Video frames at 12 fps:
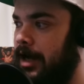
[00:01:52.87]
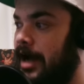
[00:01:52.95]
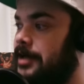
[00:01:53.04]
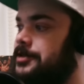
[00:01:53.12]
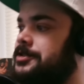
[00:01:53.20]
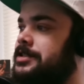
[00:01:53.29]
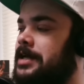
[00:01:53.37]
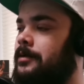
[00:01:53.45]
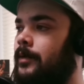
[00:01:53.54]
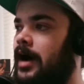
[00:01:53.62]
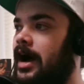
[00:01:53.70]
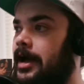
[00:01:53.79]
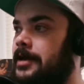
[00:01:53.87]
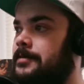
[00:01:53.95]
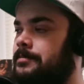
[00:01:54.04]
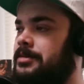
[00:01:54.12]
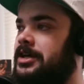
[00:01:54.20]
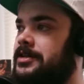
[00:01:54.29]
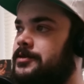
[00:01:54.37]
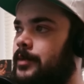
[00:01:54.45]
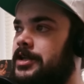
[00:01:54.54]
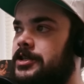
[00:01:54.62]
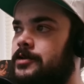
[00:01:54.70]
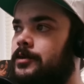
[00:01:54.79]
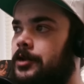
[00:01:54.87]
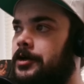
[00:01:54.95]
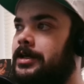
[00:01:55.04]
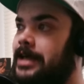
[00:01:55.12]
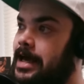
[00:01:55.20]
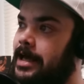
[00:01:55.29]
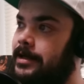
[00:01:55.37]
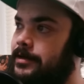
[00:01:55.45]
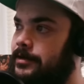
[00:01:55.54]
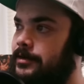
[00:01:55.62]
I understand why, because when you look at